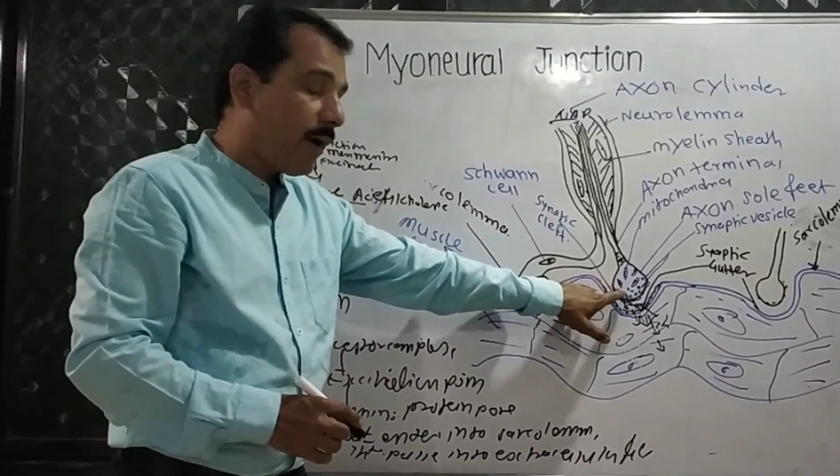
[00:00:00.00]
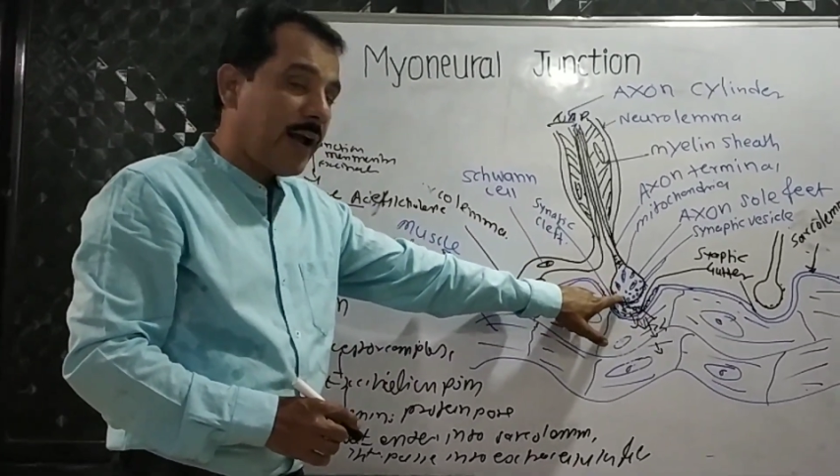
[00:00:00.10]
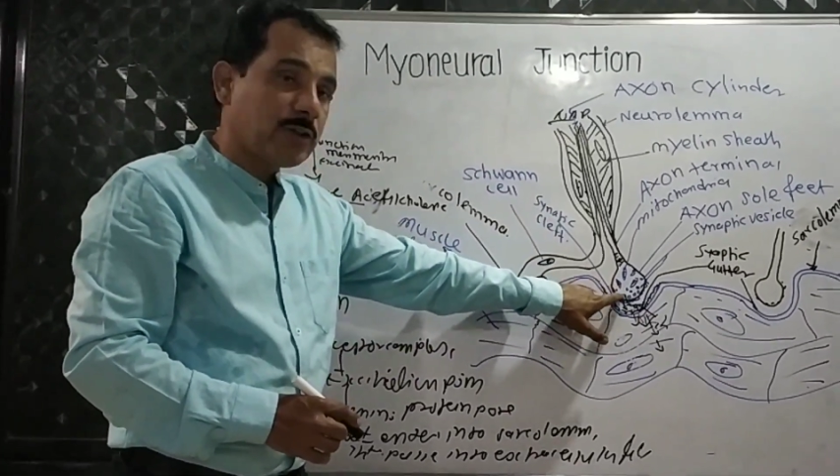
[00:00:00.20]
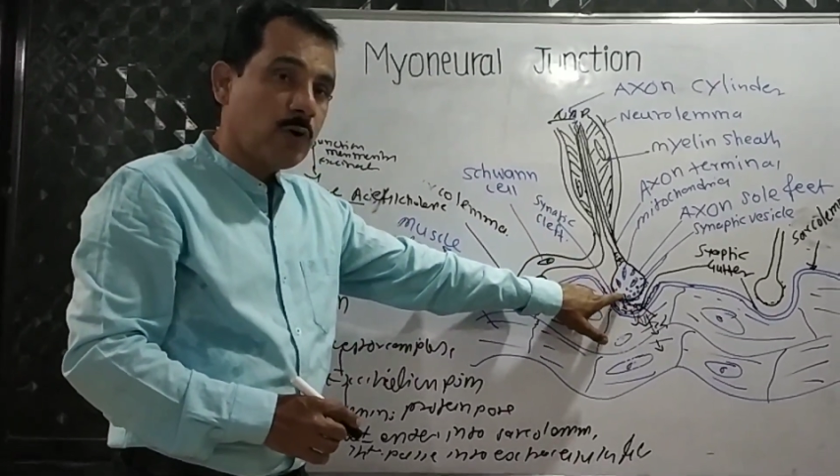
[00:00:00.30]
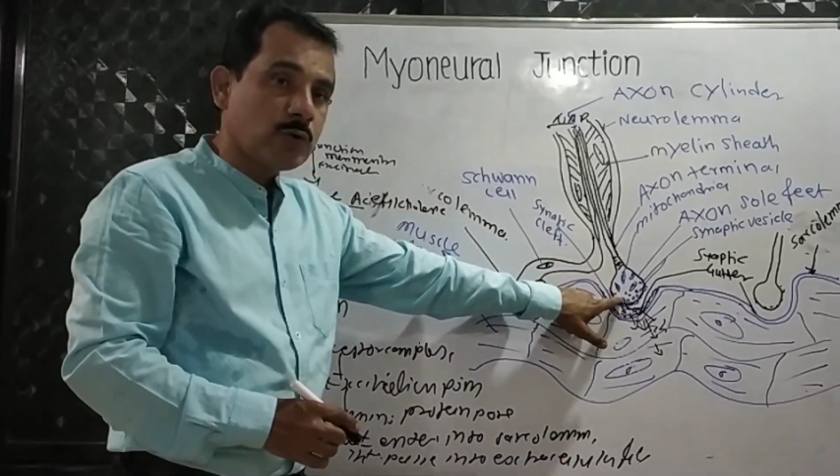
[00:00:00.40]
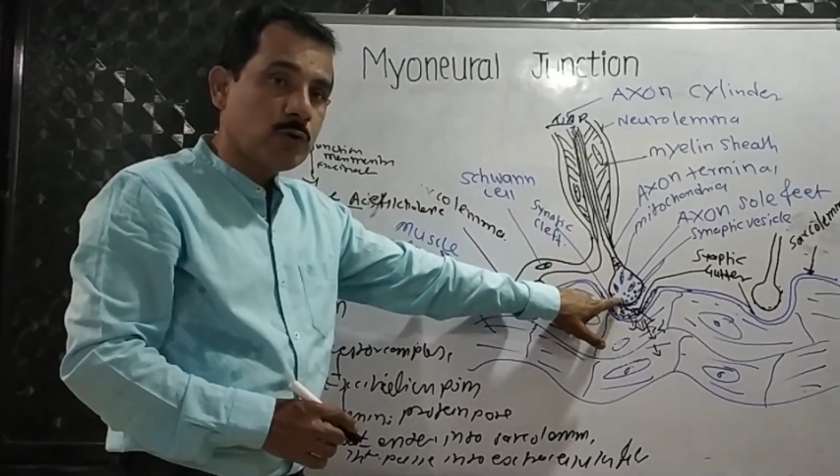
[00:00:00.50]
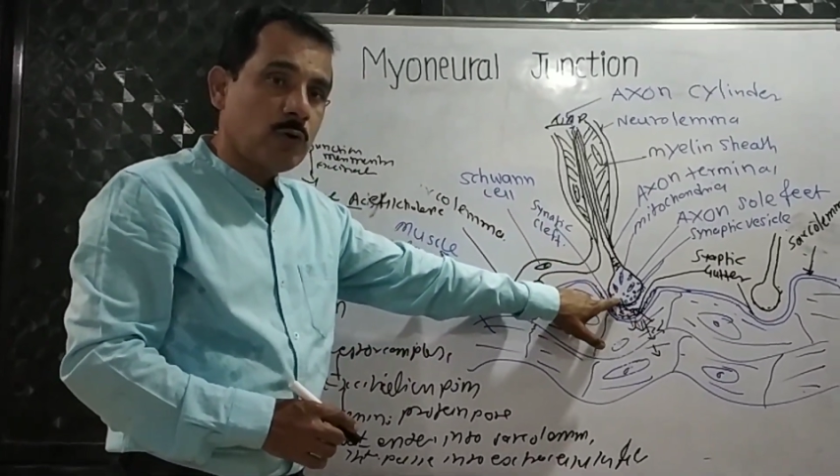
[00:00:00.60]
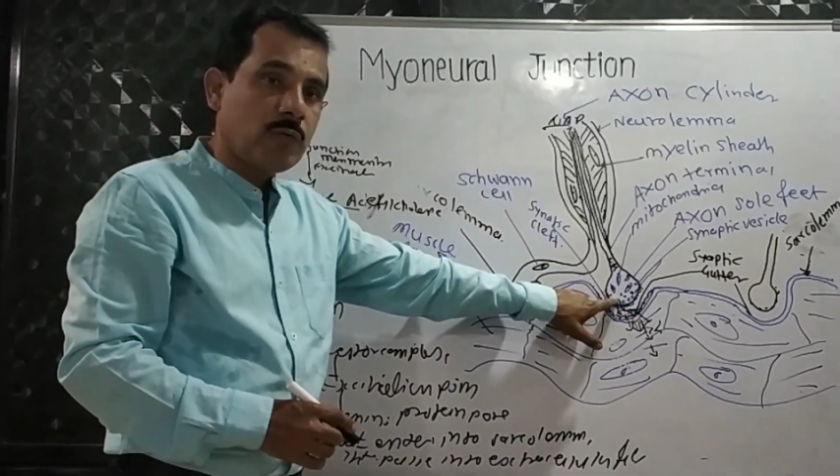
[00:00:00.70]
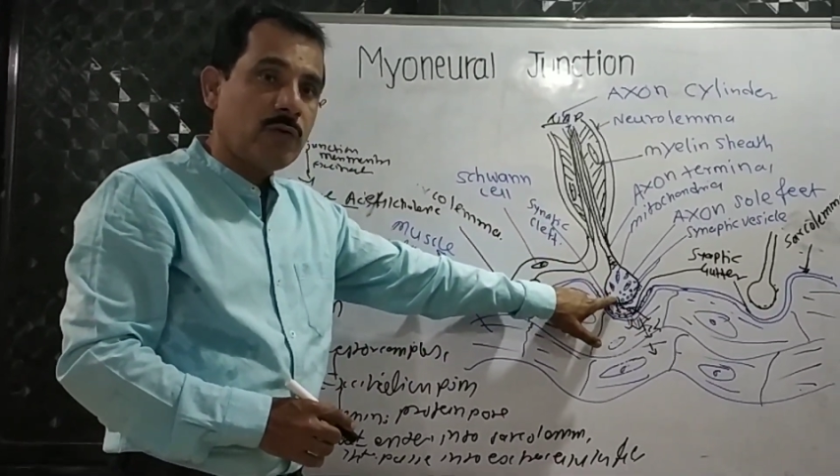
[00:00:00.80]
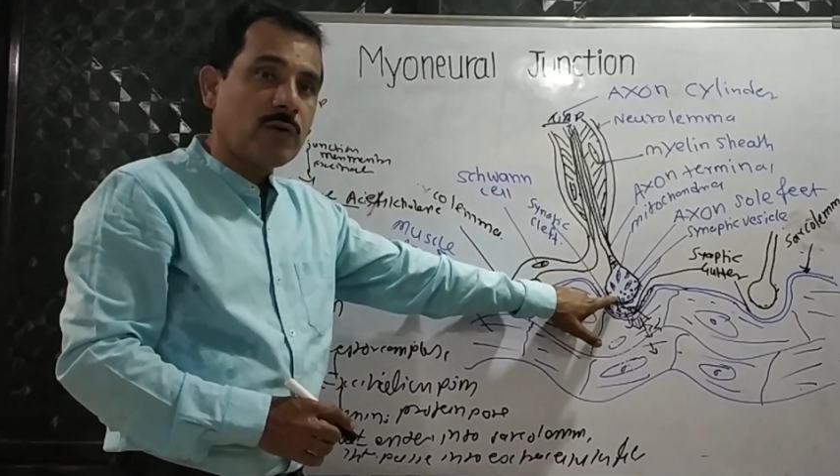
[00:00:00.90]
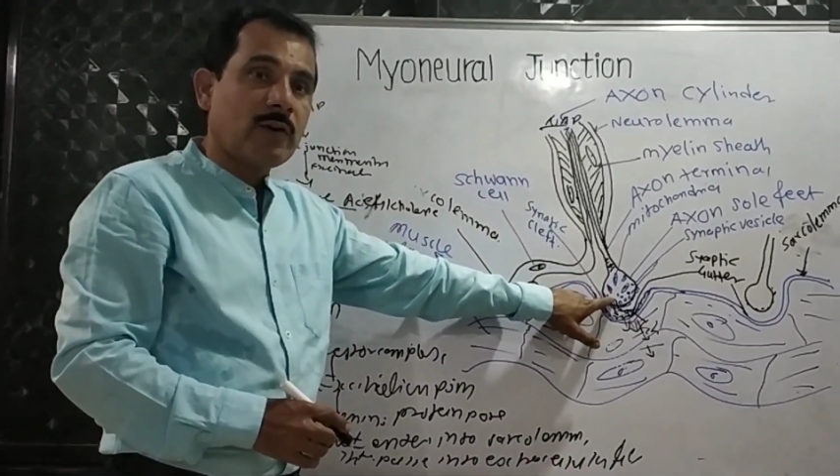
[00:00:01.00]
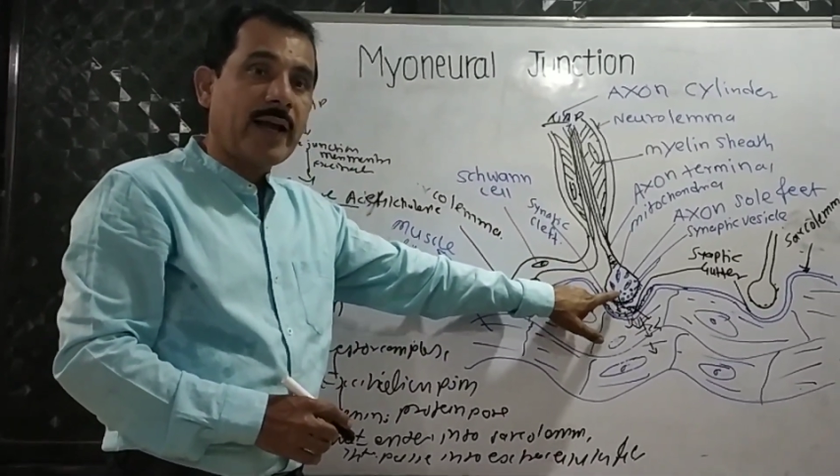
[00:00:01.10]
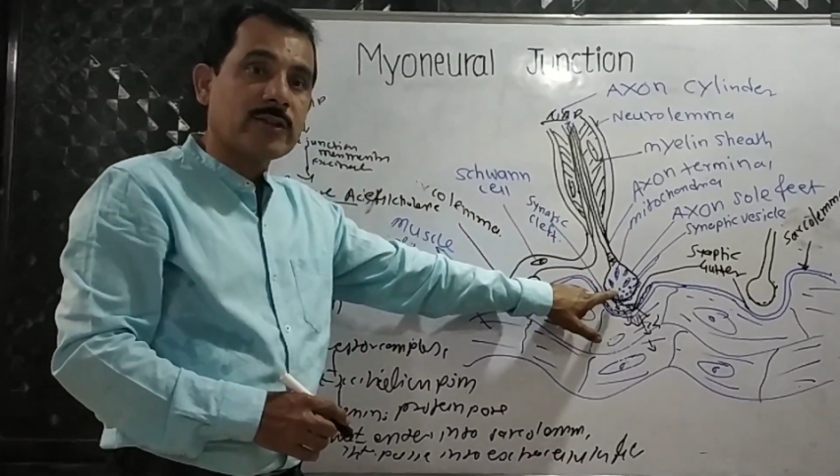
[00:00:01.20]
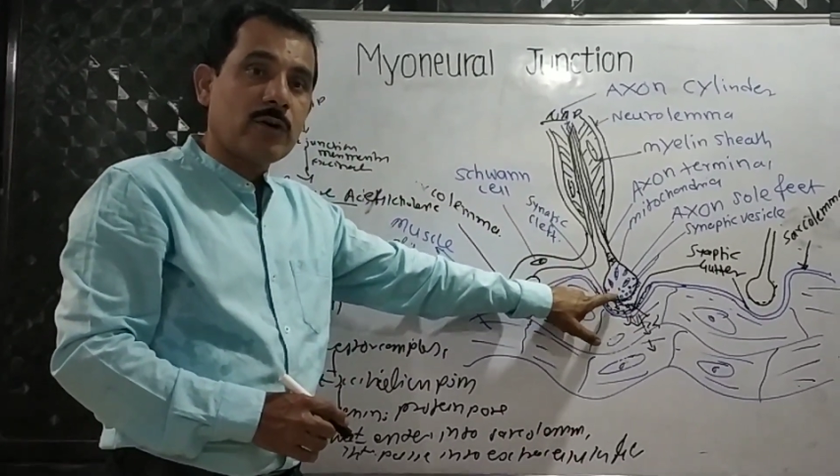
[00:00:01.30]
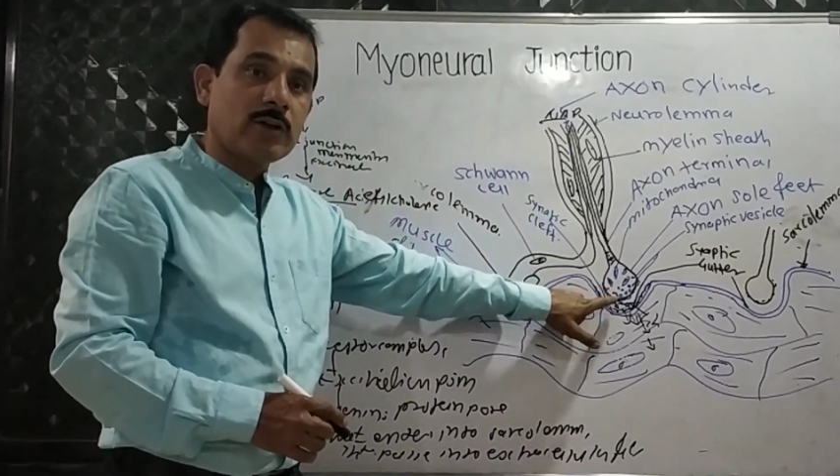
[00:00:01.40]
axon soul food or axon